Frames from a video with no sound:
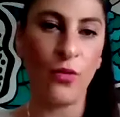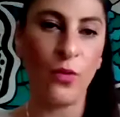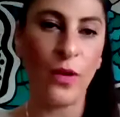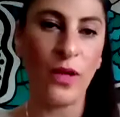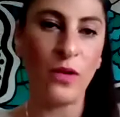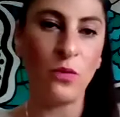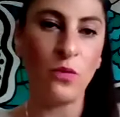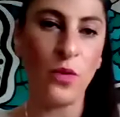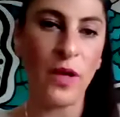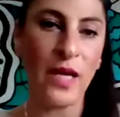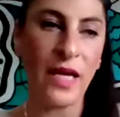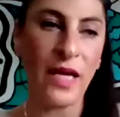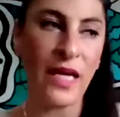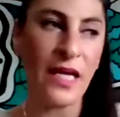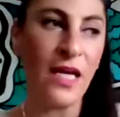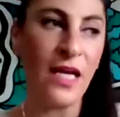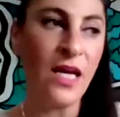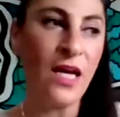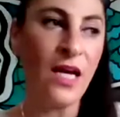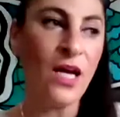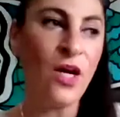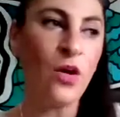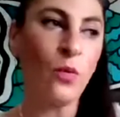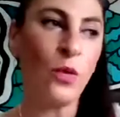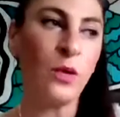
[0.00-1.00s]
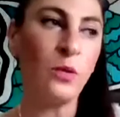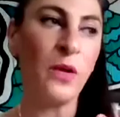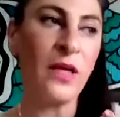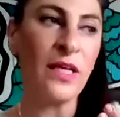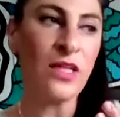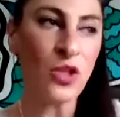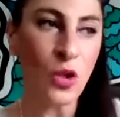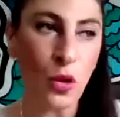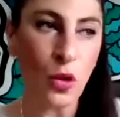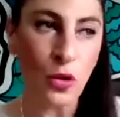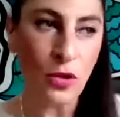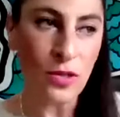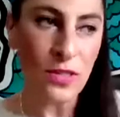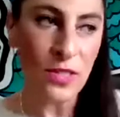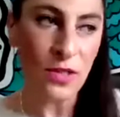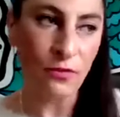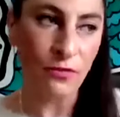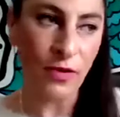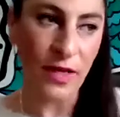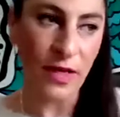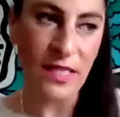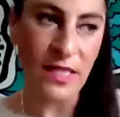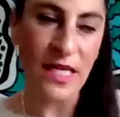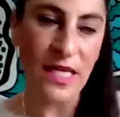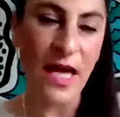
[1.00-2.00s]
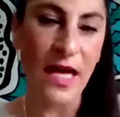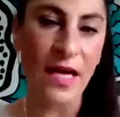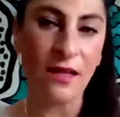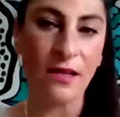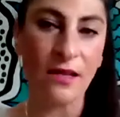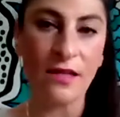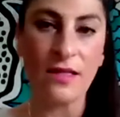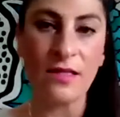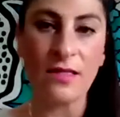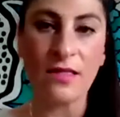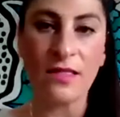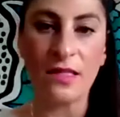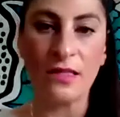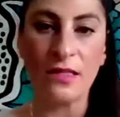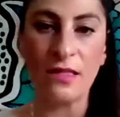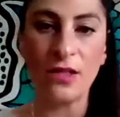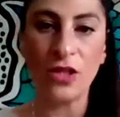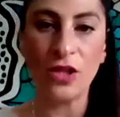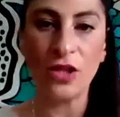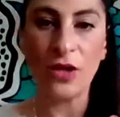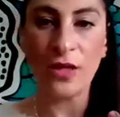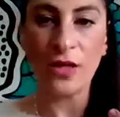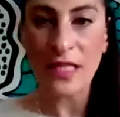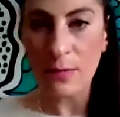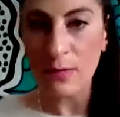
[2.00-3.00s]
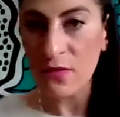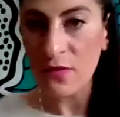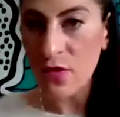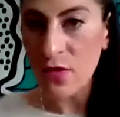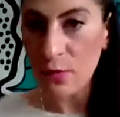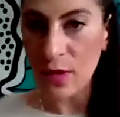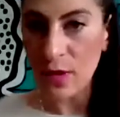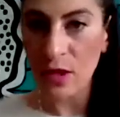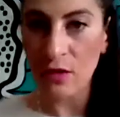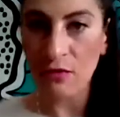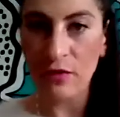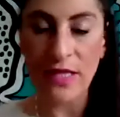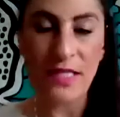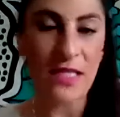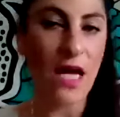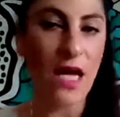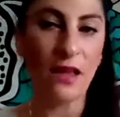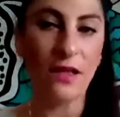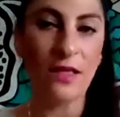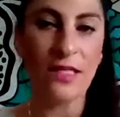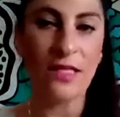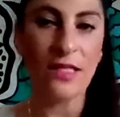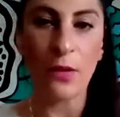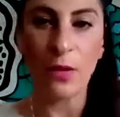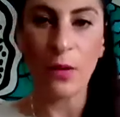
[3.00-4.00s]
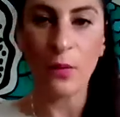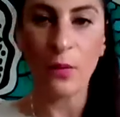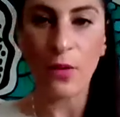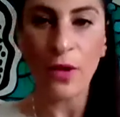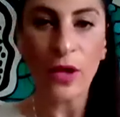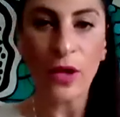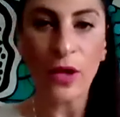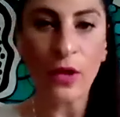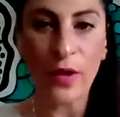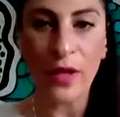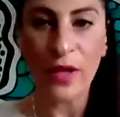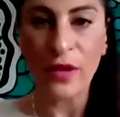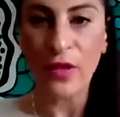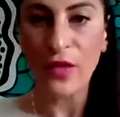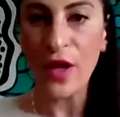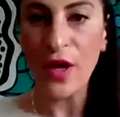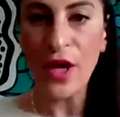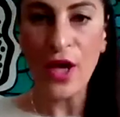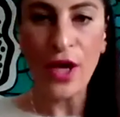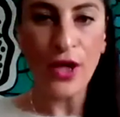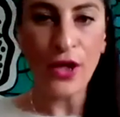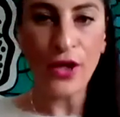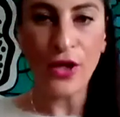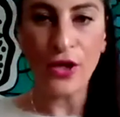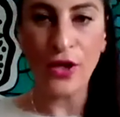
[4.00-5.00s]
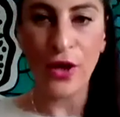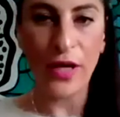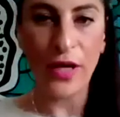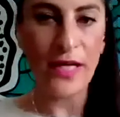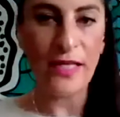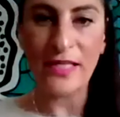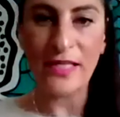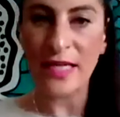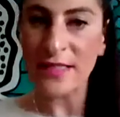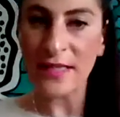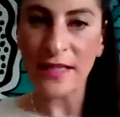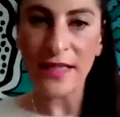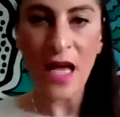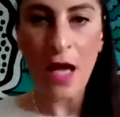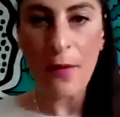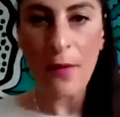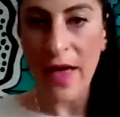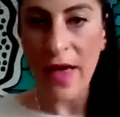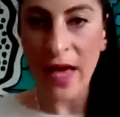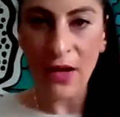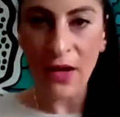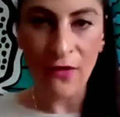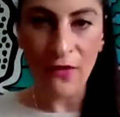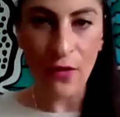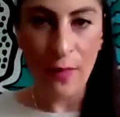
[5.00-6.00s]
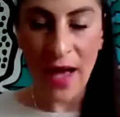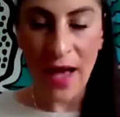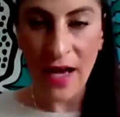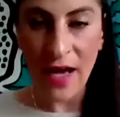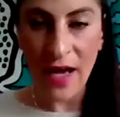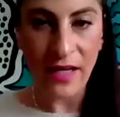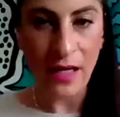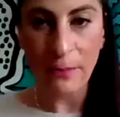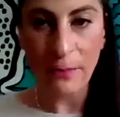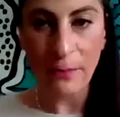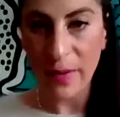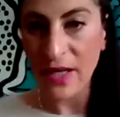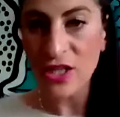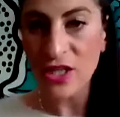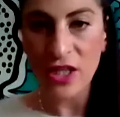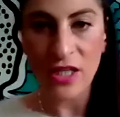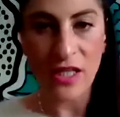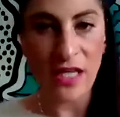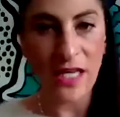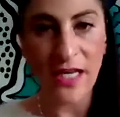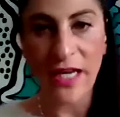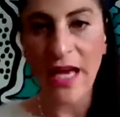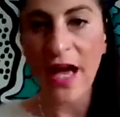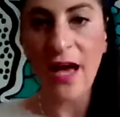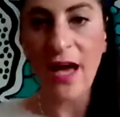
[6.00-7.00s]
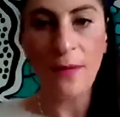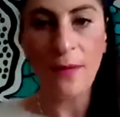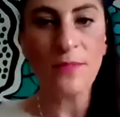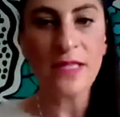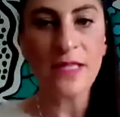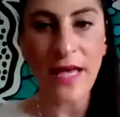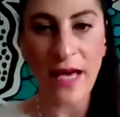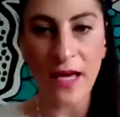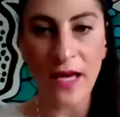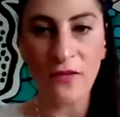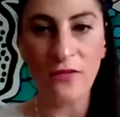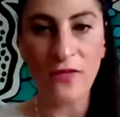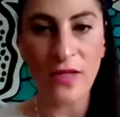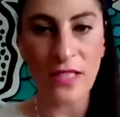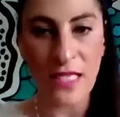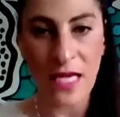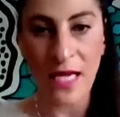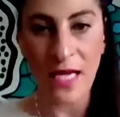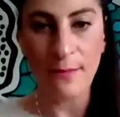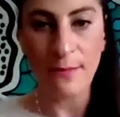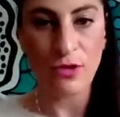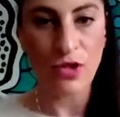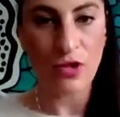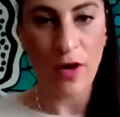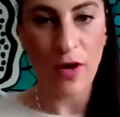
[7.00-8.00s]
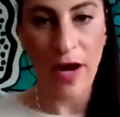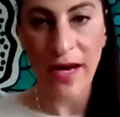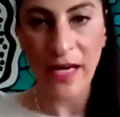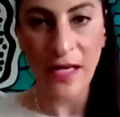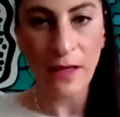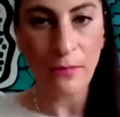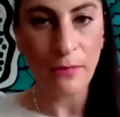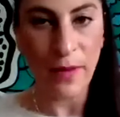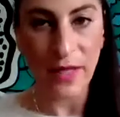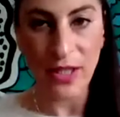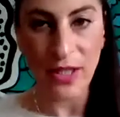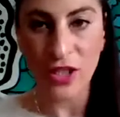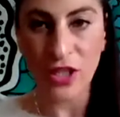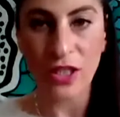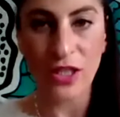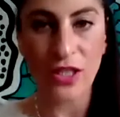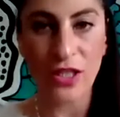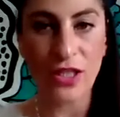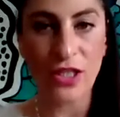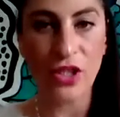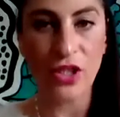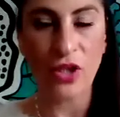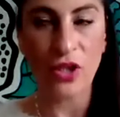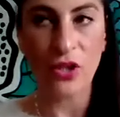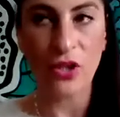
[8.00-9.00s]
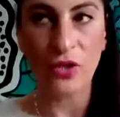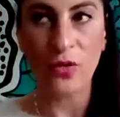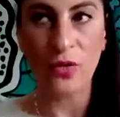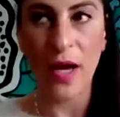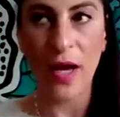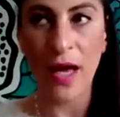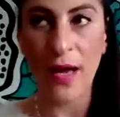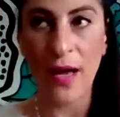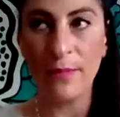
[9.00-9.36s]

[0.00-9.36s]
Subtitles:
When we talk to retailers and some of the bigger retailers that we work with, it doesn't come out of a marketing budget. It comes out of a team training budget to